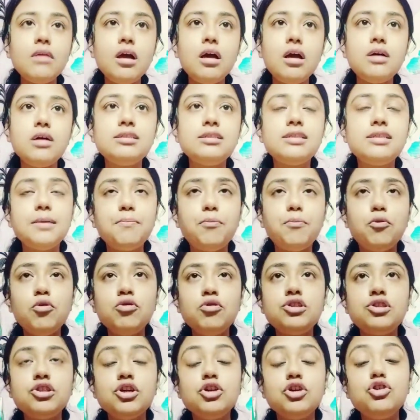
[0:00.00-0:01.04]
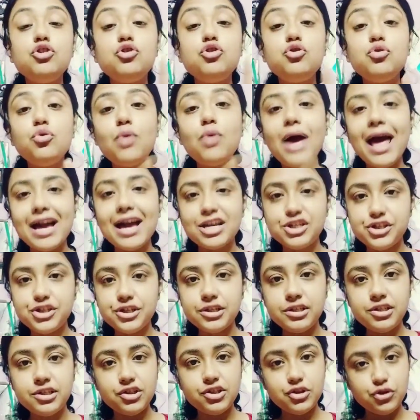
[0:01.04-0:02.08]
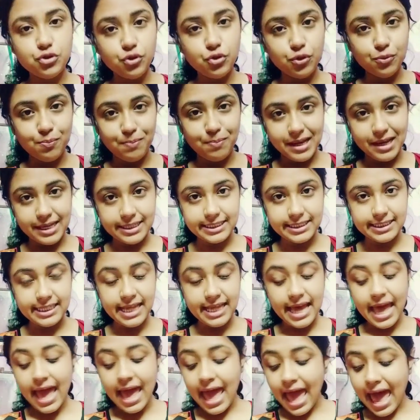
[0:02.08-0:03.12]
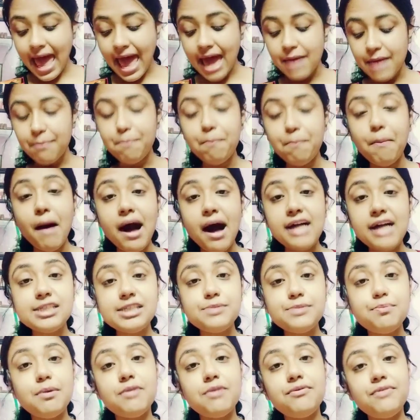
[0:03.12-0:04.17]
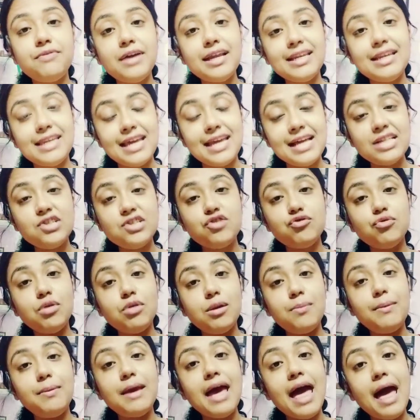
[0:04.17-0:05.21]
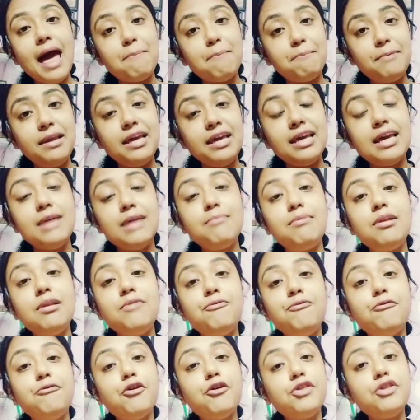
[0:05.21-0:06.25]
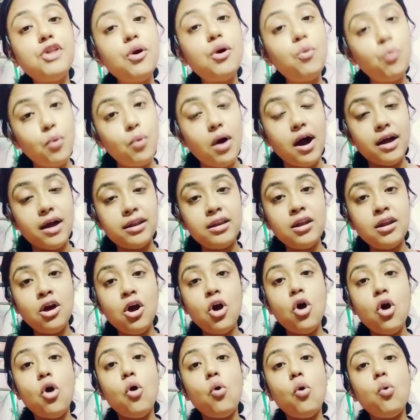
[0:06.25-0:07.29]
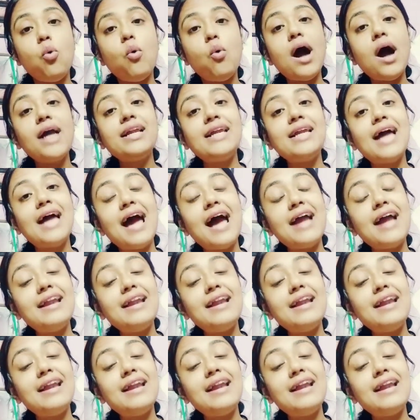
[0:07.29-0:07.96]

suppose two actions took place and past perfect tense will be applicable for the one what had